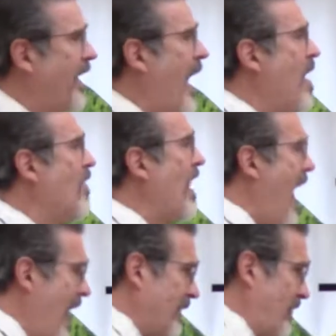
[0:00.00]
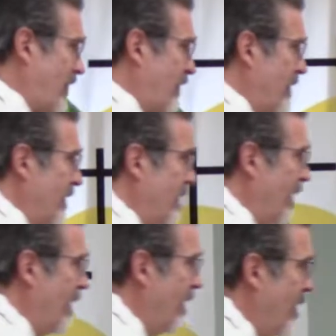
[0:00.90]
care less
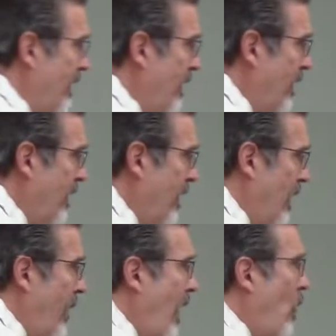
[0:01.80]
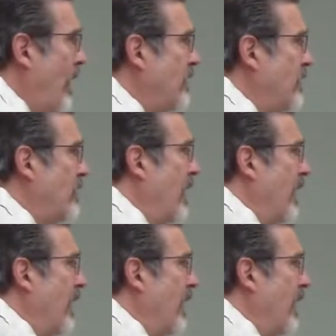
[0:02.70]
about what